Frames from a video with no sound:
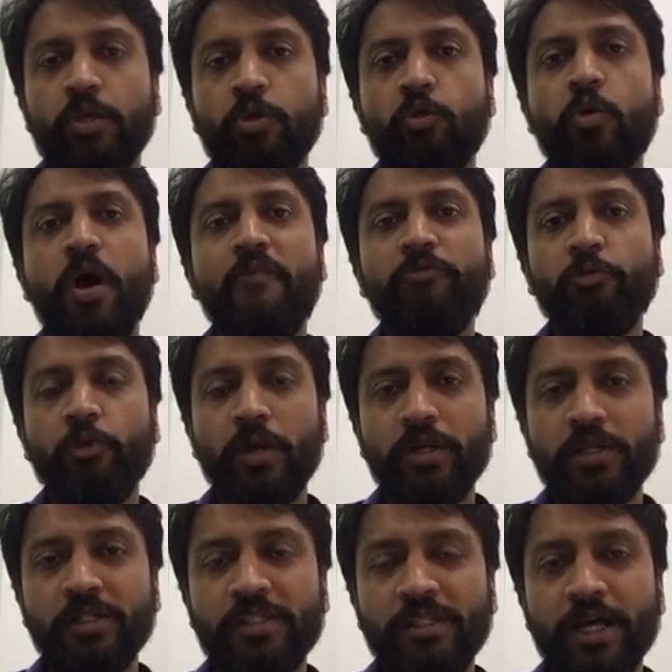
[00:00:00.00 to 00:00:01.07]
You have to
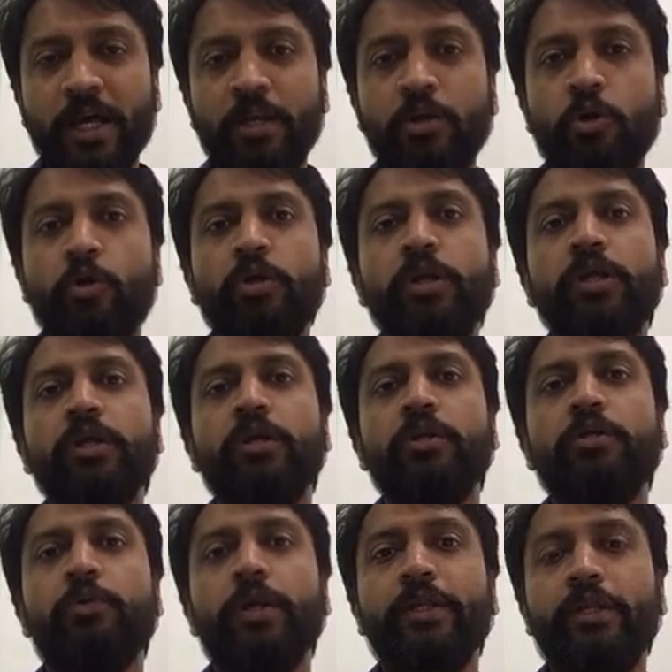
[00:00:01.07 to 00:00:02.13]
understand only a
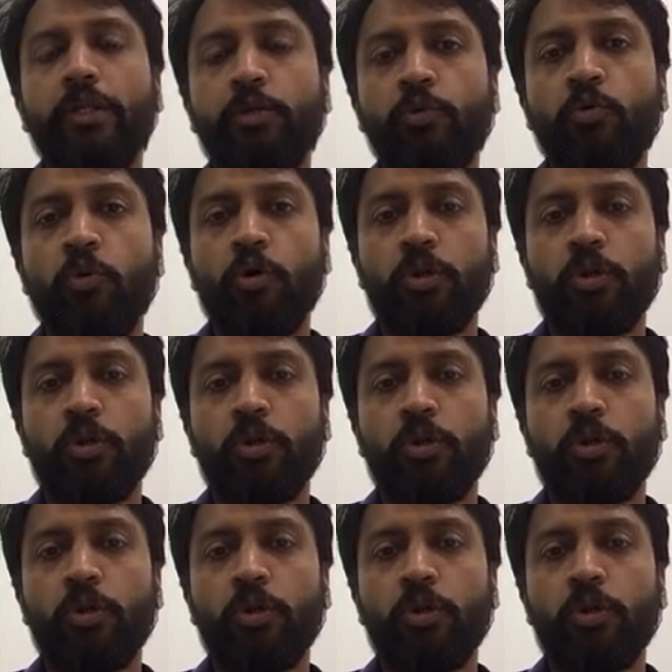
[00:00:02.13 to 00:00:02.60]
22